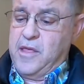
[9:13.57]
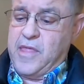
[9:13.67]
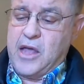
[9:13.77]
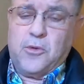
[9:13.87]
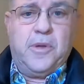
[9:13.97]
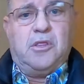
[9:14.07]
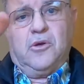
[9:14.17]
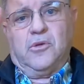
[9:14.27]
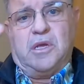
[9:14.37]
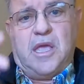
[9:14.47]
That'll be the
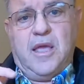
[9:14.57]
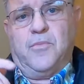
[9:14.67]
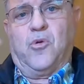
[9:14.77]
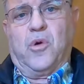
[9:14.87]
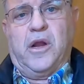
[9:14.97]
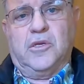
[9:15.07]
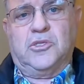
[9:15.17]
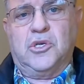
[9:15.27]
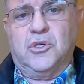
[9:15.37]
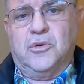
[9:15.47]
only cable running
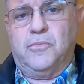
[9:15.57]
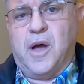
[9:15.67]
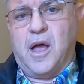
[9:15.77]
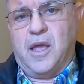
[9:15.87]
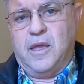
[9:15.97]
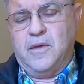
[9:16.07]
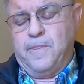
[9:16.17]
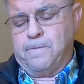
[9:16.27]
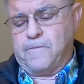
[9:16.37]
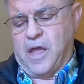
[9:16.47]
to my
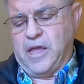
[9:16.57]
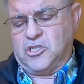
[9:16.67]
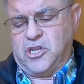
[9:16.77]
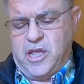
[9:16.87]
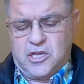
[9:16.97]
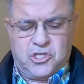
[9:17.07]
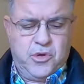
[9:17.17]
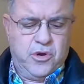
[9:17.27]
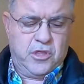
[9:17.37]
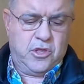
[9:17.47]
HDS
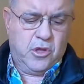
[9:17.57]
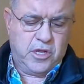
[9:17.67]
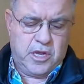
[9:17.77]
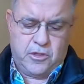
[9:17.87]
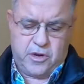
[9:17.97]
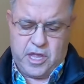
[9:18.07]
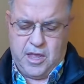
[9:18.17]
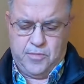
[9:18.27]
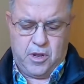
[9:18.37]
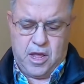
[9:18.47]
unit. The only other
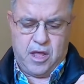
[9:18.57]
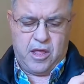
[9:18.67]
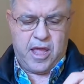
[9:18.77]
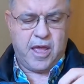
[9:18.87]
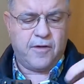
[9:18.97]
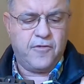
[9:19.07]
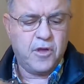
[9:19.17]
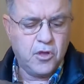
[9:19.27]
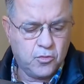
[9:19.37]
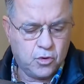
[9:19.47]
cable I'll have
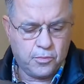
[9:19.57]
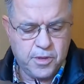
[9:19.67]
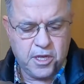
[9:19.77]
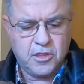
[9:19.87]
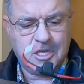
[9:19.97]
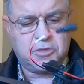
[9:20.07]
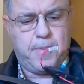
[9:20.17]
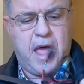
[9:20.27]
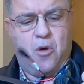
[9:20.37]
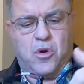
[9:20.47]
will be this
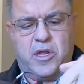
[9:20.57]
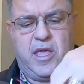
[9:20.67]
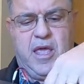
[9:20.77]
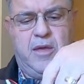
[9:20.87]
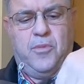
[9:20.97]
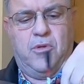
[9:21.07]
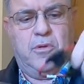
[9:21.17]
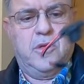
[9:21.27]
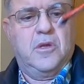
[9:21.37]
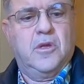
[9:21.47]
power cable
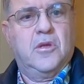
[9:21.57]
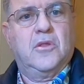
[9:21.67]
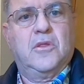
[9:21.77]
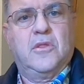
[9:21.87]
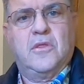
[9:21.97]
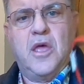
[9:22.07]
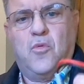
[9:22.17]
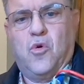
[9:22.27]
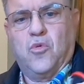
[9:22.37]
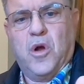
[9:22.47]
that
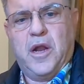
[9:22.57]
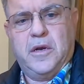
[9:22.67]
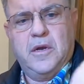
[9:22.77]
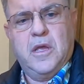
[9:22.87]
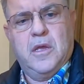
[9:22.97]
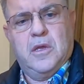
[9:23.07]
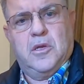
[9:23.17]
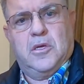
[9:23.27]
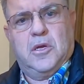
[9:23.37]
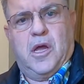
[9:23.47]
will run
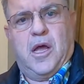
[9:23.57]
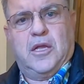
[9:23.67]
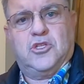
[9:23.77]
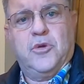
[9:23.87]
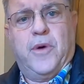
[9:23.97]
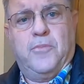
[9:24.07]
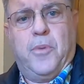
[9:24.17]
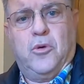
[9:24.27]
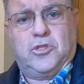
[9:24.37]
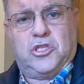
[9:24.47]
to my
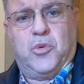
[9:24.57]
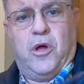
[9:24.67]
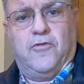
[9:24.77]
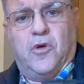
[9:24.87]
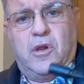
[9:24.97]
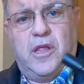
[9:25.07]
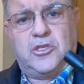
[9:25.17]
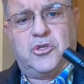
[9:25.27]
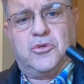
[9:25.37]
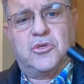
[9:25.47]
boat's 12-volt
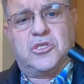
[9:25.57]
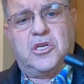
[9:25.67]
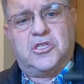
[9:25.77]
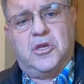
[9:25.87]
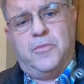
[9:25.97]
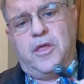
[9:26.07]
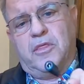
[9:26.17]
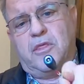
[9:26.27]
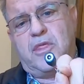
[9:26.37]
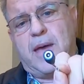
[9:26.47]
electrical system,
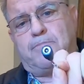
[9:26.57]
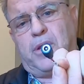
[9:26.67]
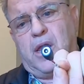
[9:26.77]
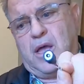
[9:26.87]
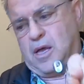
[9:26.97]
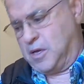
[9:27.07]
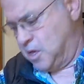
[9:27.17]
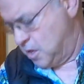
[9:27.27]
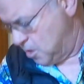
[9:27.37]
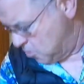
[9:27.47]
and that plug
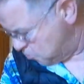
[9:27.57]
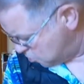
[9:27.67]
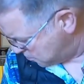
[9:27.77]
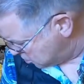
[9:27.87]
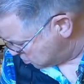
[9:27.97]
will be